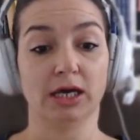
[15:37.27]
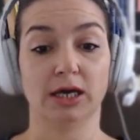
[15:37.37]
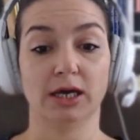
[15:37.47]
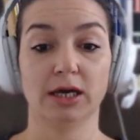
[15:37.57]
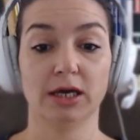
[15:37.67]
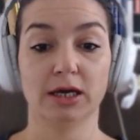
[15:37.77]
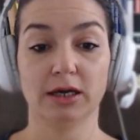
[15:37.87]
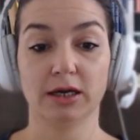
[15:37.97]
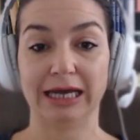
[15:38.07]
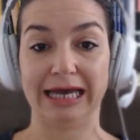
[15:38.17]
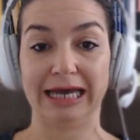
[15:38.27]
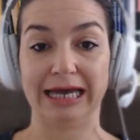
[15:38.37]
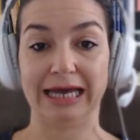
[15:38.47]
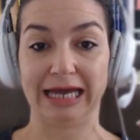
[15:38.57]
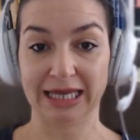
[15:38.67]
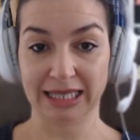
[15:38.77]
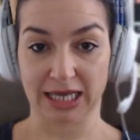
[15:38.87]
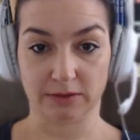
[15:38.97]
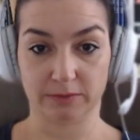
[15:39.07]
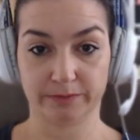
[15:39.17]

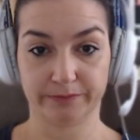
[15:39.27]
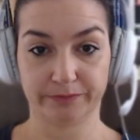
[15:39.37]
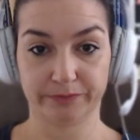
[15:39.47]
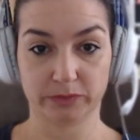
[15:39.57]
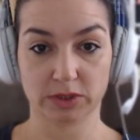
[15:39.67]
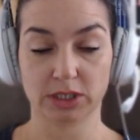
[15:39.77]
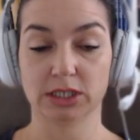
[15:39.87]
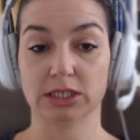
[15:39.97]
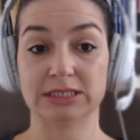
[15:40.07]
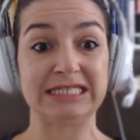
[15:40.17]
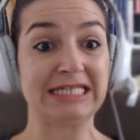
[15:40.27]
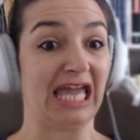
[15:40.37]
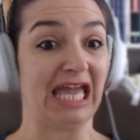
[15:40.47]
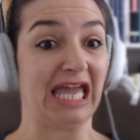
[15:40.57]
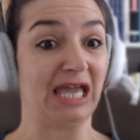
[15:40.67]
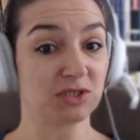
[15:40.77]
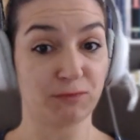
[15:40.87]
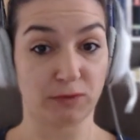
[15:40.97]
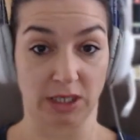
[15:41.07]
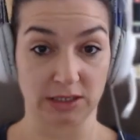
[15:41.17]
again, the names of
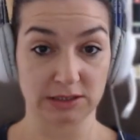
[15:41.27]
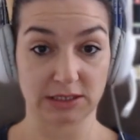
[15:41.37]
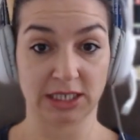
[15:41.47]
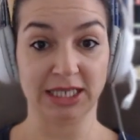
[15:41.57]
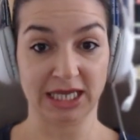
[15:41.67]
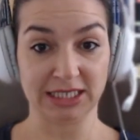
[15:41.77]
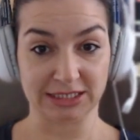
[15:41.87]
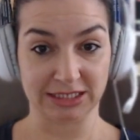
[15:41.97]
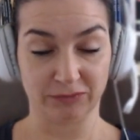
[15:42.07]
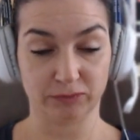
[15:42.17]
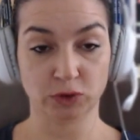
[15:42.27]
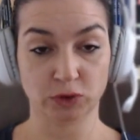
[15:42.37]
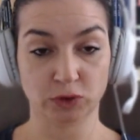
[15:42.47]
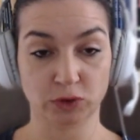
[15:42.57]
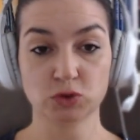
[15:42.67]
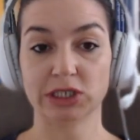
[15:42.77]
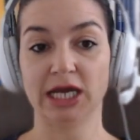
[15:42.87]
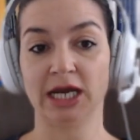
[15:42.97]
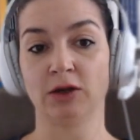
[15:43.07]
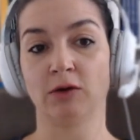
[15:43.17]
things in genitive usually
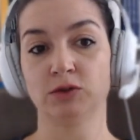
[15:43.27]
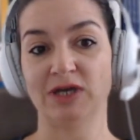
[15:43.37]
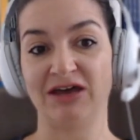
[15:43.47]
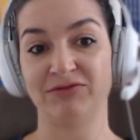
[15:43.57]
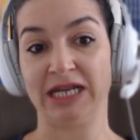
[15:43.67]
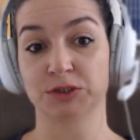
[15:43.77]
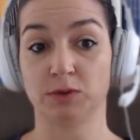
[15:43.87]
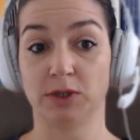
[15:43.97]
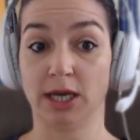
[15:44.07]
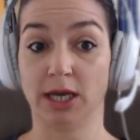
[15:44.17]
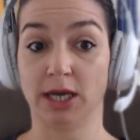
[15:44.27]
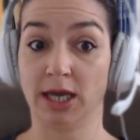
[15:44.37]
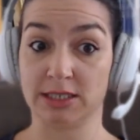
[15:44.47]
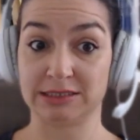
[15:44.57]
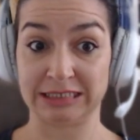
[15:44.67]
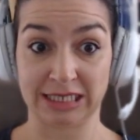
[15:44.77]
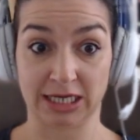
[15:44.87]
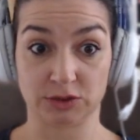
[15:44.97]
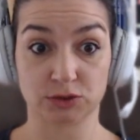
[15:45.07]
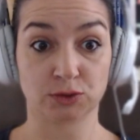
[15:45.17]
are going to have an extra s
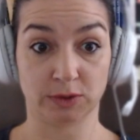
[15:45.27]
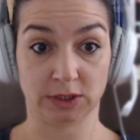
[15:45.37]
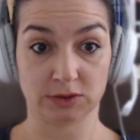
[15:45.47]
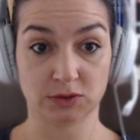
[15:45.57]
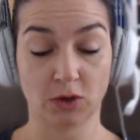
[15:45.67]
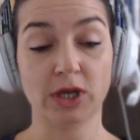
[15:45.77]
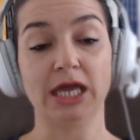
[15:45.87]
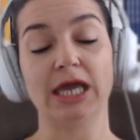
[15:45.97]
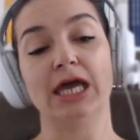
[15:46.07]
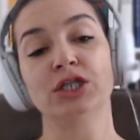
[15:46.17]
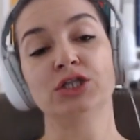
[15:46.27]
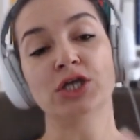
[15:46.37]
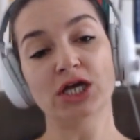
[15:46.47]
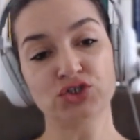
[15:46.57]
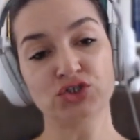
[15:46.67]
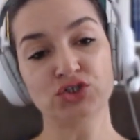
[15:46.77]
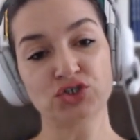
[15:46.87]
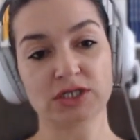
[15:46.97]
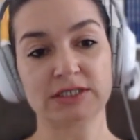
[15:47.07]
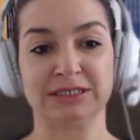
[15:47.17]
attached to it. So not
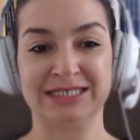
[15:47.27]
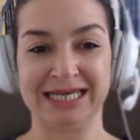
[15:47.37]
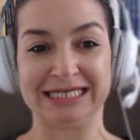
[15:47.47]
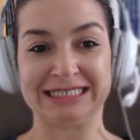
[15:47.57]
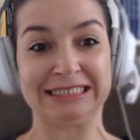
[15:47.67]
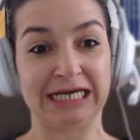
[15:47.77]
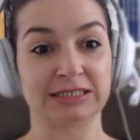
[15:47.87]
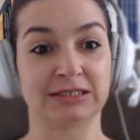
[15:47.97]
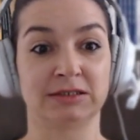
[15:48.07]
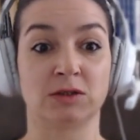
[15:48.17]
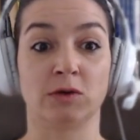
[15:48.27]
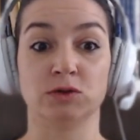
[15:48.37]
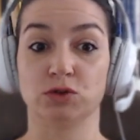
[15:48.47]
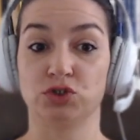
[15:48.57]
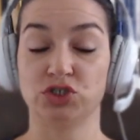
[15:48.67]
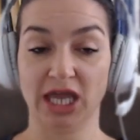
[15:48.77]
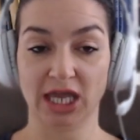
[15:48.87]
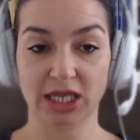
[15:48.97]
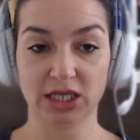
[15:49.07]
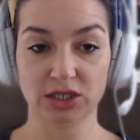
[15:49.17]
just der, die, das is going to
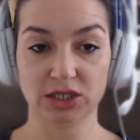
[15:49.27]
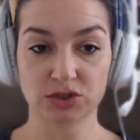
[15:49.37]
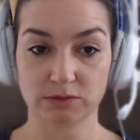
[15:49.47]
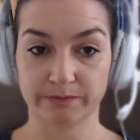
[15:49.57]
change